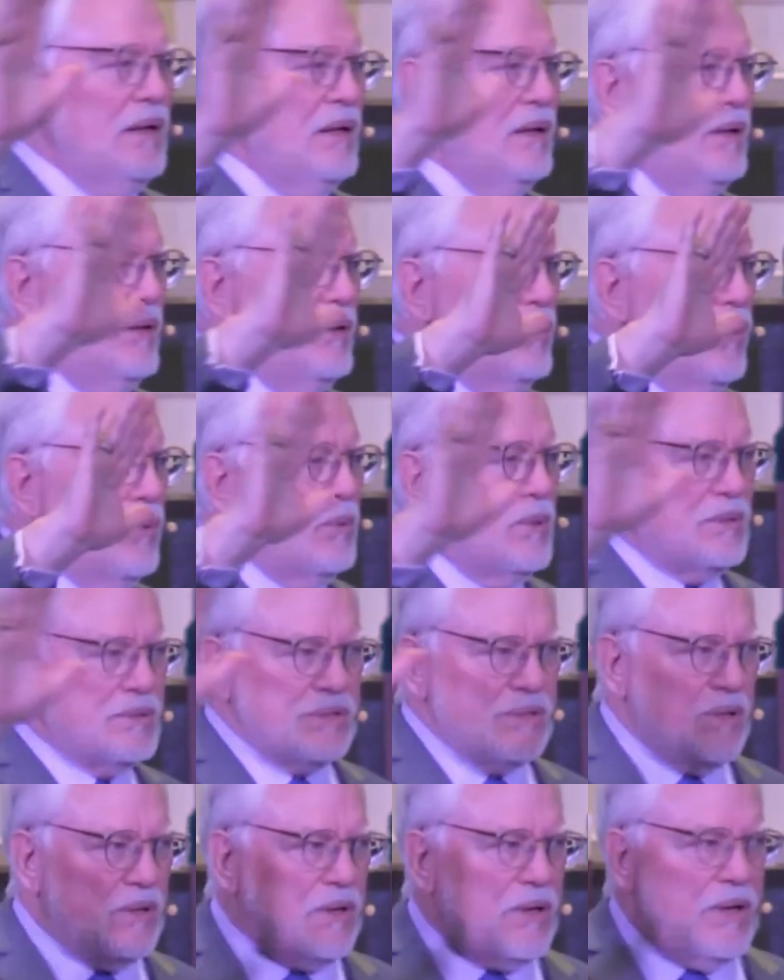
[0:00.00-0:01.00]
No one's
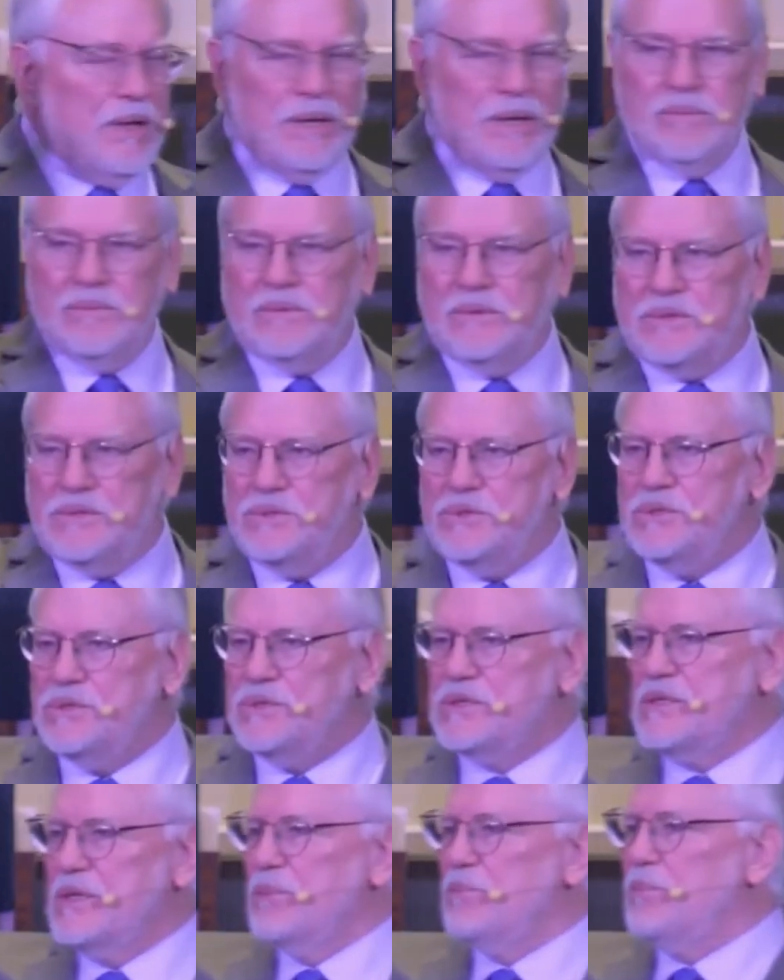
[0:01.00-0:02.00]
looking. Would you just
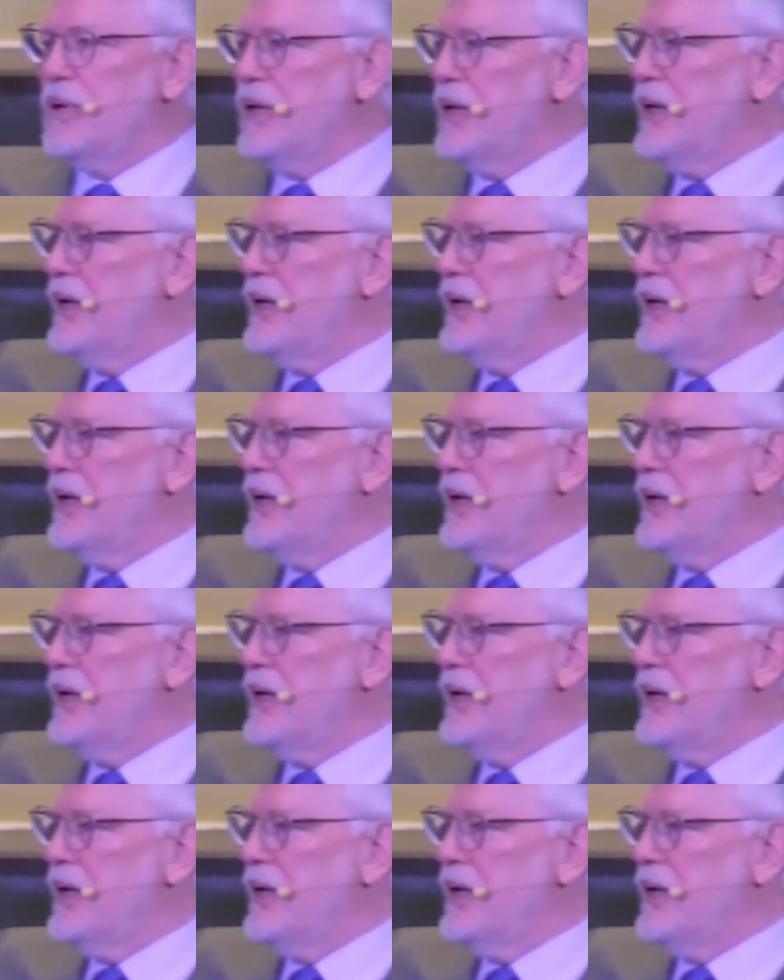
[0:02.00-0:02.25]
simply